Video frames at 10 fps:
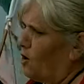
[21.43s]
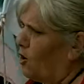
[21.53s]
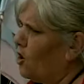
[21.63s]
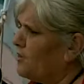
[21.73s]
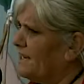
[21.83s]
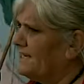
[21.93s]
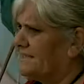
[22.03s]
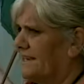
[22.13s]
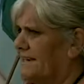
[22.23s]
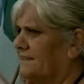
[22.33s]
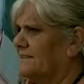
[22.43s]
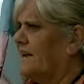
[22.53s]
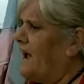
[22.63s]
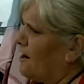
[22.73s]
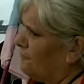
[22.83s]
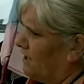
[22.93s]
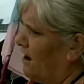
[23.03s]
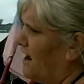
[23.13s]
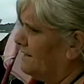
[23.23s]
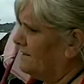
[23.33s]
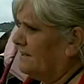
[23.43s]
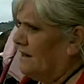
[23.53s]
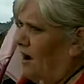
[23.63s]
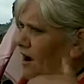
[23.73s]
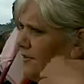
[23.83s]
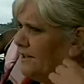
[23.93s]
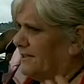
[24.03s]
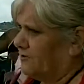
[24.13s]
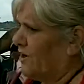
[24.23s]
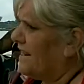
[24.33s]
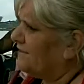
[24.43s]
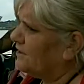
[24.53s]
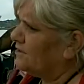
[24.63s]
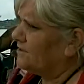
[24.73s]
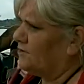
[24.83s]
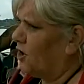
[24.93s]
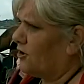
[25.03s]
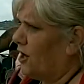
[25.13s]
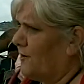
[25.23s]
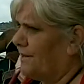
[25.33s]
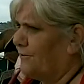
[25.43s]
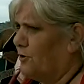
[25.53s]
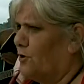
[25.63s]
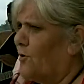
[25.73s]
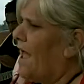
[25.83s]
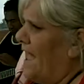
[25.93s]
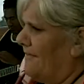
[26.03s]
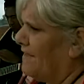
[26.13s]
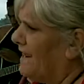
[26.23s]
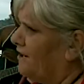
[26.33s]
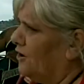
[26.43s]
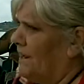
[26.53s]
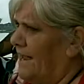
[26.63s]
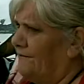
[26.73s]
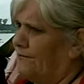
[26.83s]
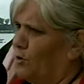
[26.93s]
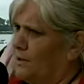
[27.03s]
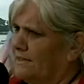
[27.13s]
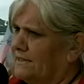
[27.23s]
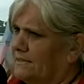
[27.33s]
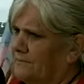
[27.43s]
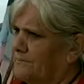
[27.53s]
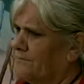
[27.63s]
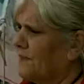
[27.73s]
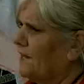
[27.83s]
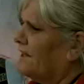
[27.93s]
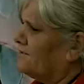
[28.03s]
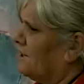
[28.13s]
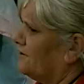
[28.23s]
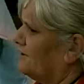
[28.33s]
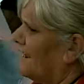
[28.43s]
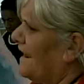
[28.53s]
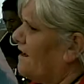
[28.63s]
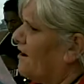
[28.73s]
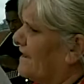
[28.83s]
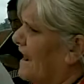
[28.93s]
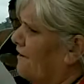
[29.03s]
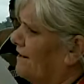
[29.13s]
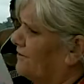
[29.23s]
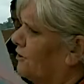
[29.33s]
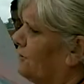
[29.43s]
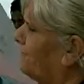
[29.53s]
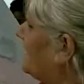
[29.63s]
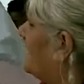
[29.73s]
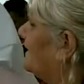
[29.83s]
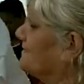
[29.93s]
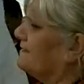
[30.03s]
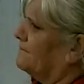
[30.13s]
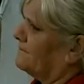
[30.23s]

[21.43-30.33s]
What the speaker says: All these things are reliant on these trade deals not going through, and they don't have a voice. So today I carry two flags.